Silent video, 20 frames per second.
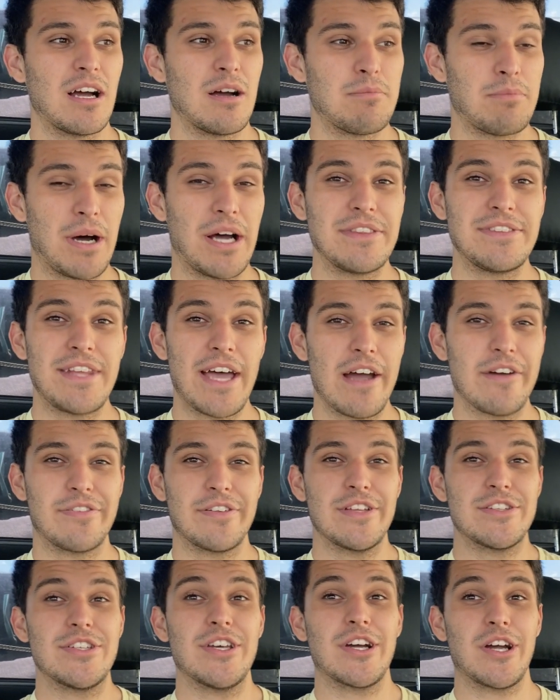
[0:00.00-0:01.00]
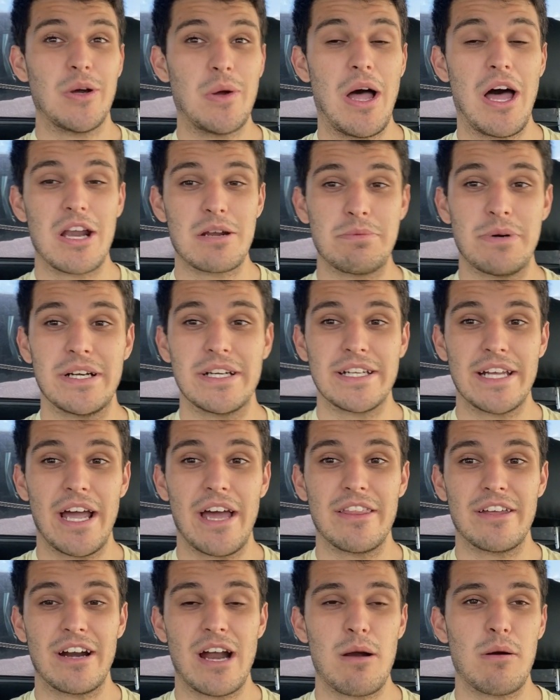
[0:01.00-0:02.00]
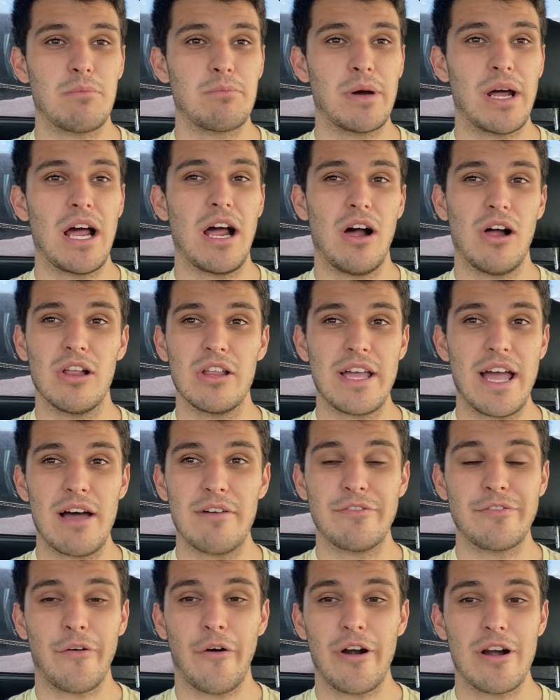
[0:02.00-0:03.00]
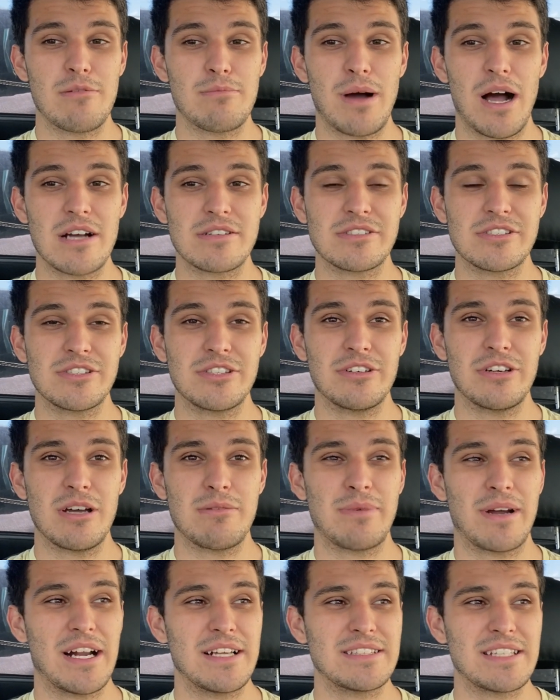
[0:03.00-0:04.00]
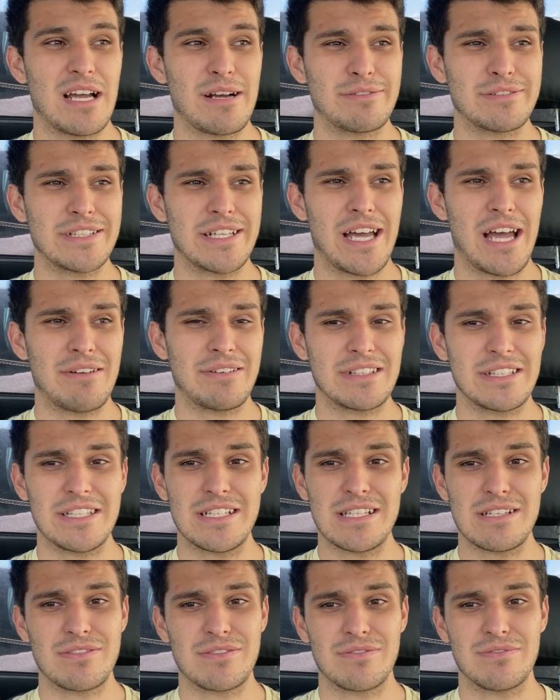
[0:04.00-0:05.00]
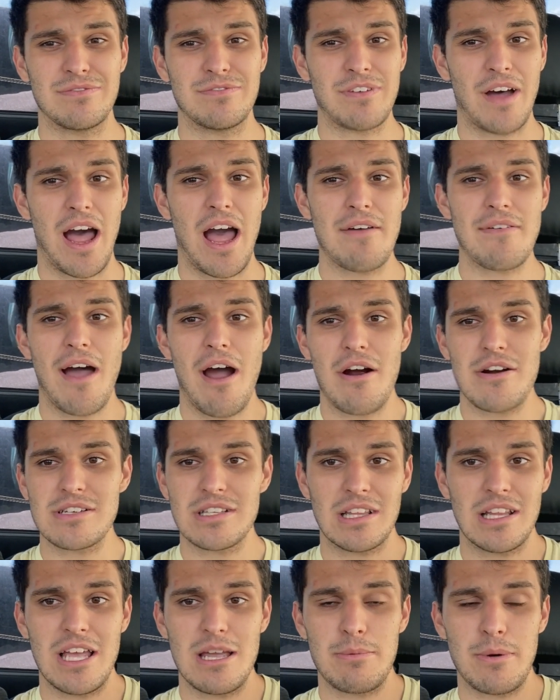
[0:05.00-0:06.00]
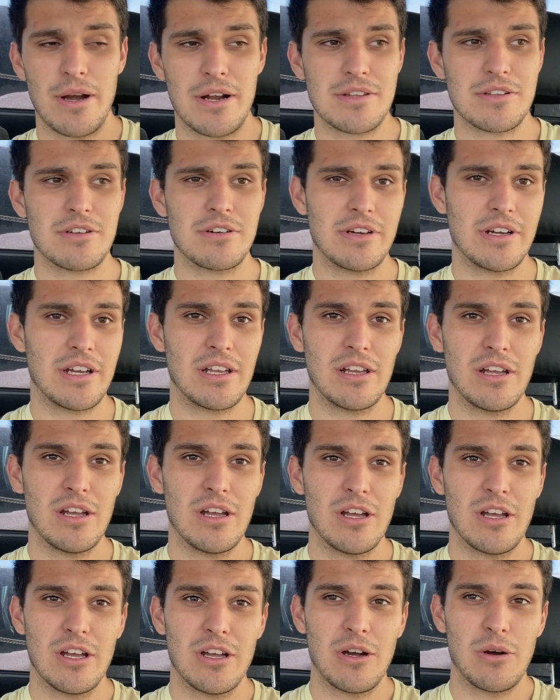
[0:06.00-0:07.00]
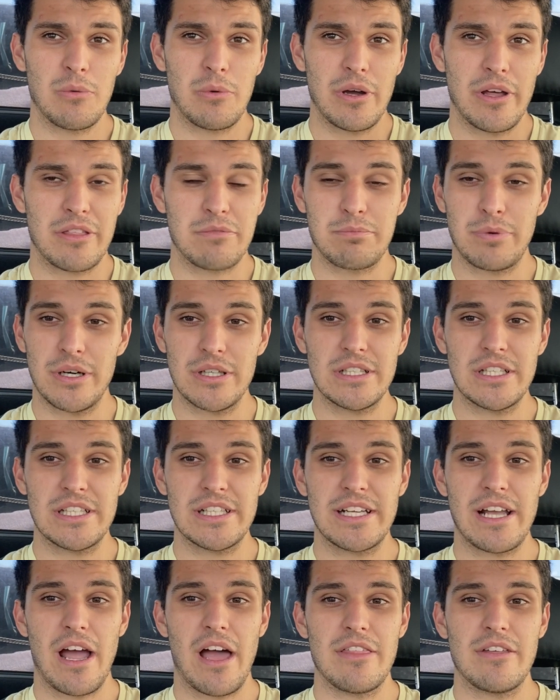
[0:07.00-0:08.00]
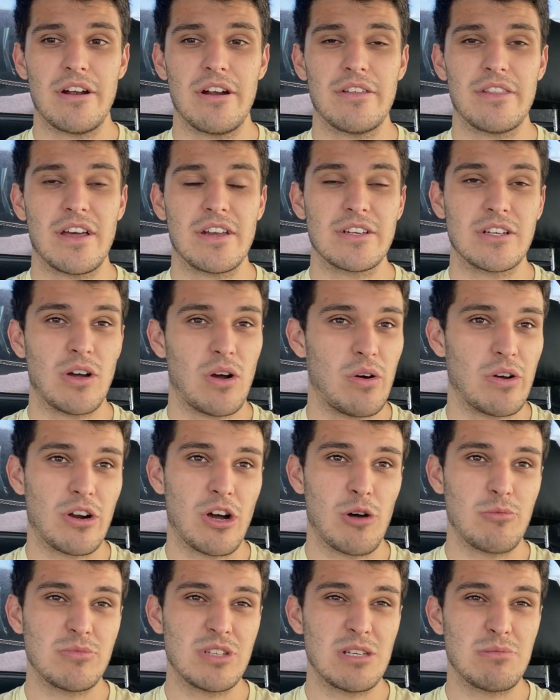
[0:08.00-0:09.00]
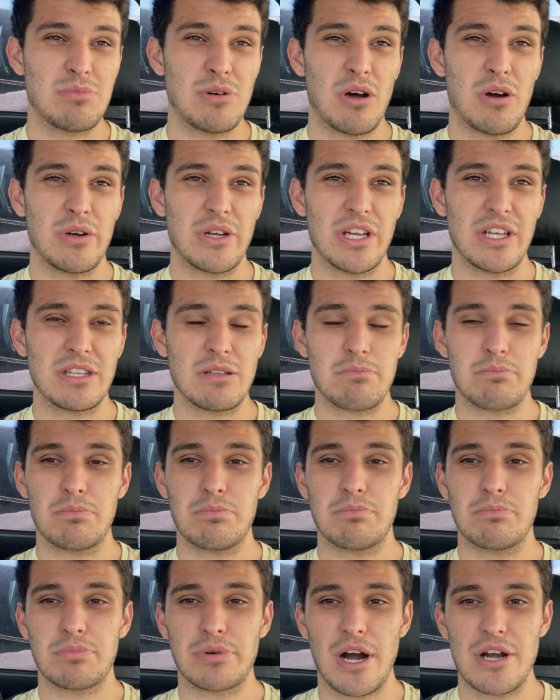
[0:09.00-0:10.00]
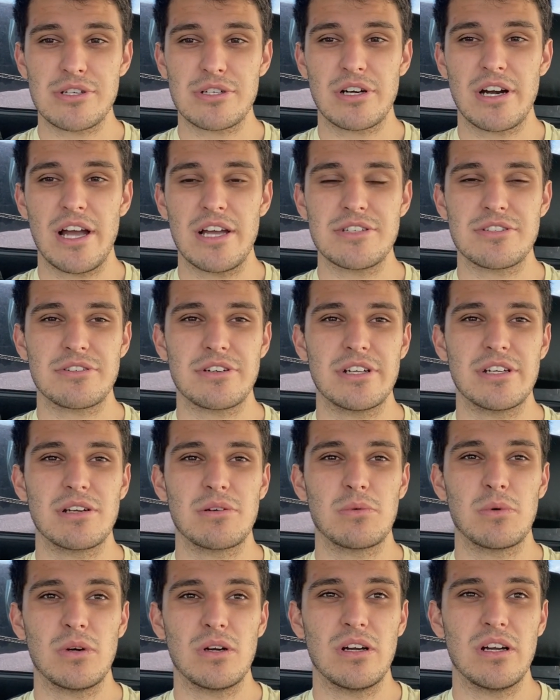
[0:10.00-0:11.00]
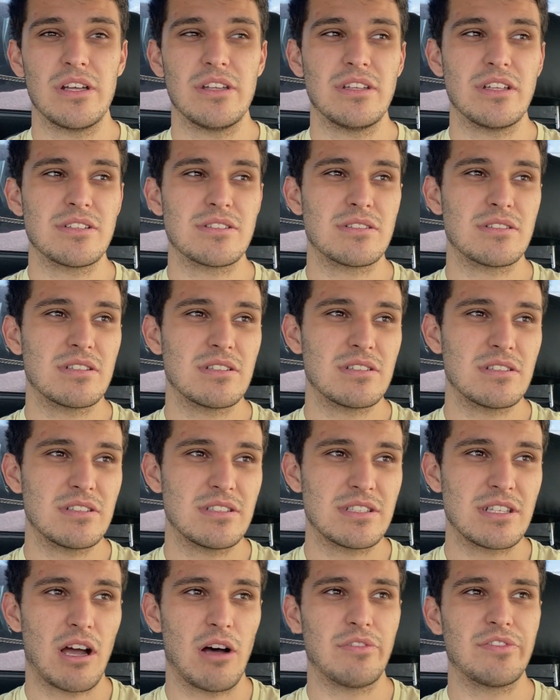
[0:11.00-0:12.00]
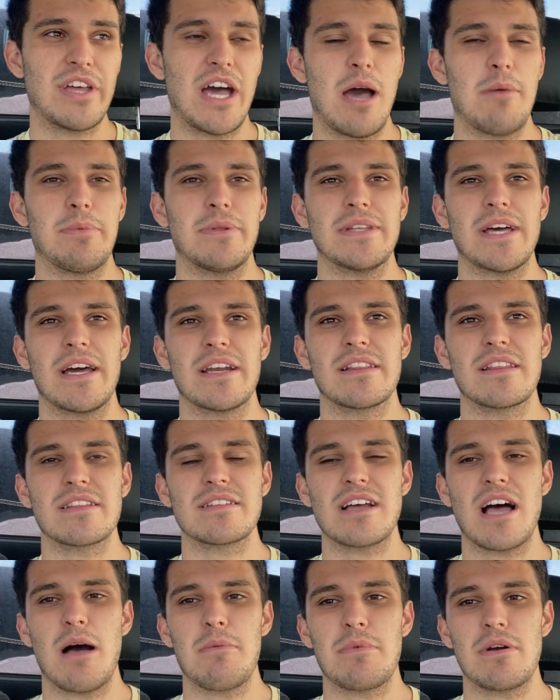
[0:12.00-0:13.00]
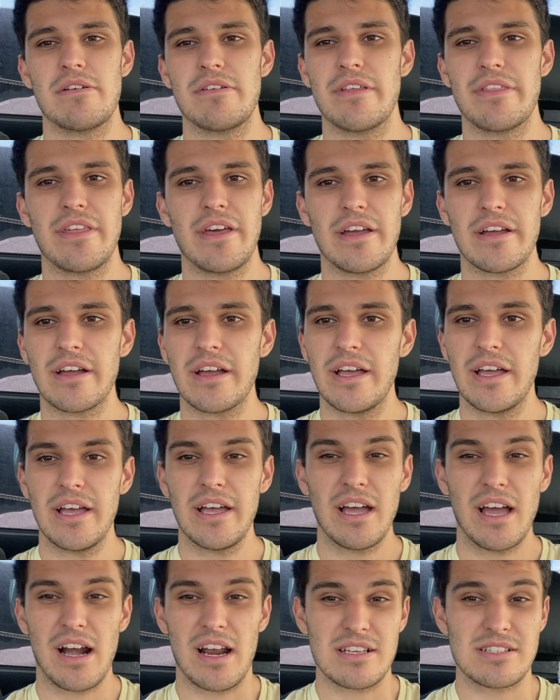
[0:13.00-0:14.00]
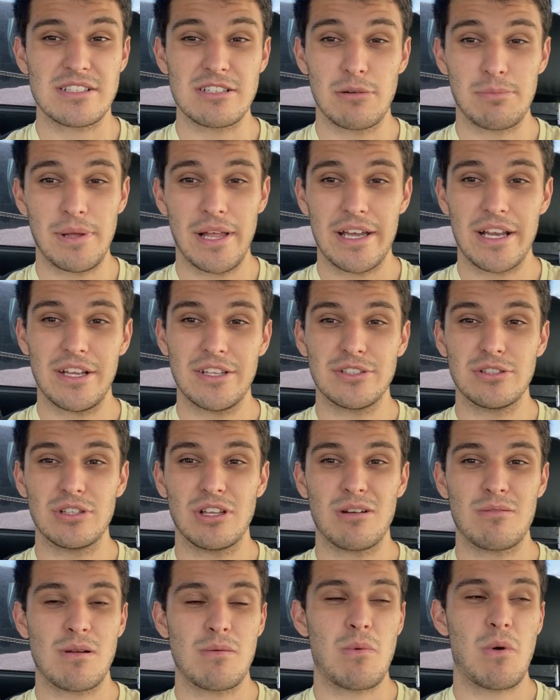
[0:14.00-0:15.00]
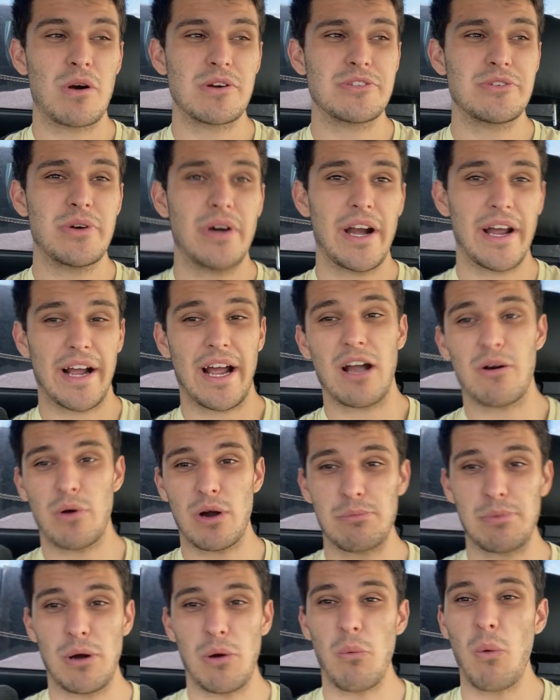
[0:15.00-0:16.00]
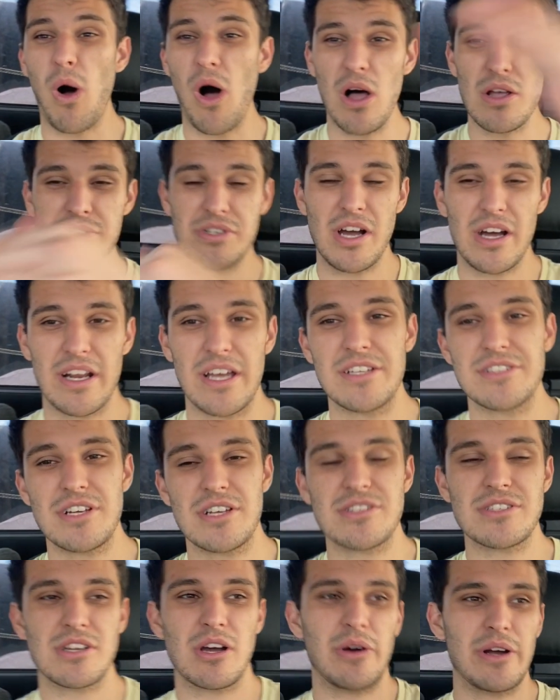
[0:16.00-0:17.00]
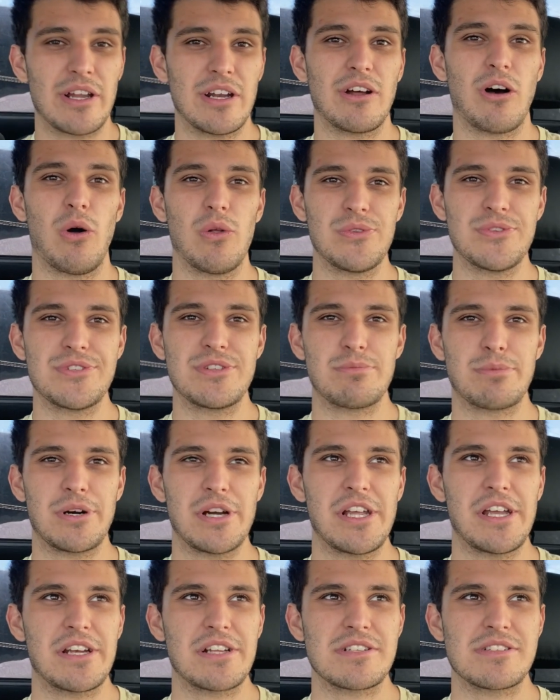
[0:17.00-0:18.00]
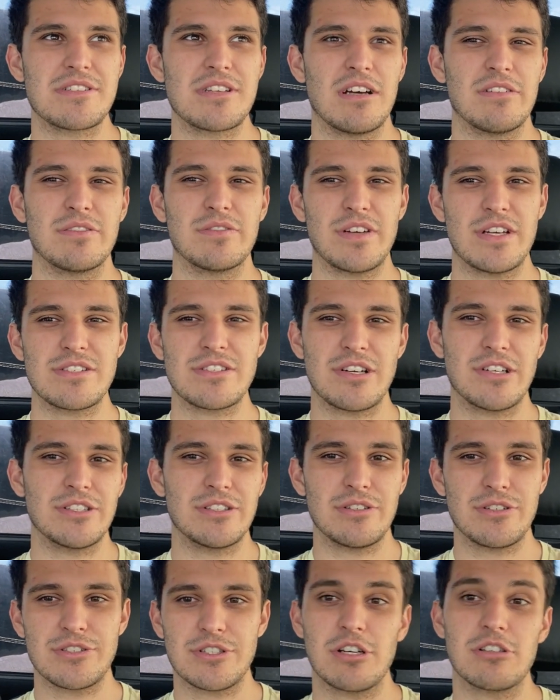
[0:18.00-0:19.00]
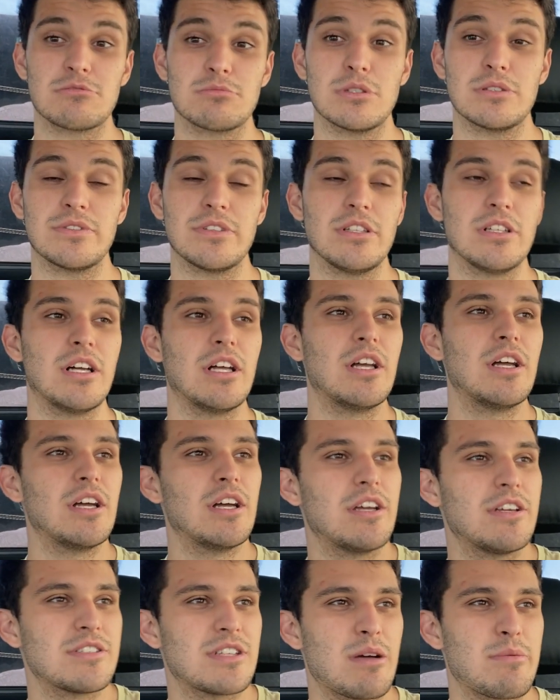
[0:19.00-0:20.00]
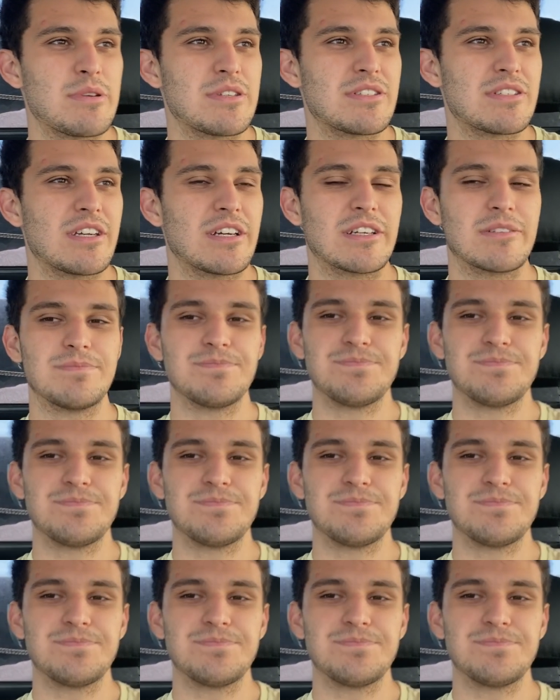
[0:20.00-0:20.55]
But definitely took a while to put together. I, but I only have 400 bucks into it, but I definitely have at least five hours of labor into it with putting it together, then going to Home Depot, getting the pressurized treated wood, and self-tapping that in the top and everything. And I still probably gotta do a little bit more to it. I kinda wanna put walls on it just so it holds debris in and stuff if I start doing junk removal, so that'd be sick.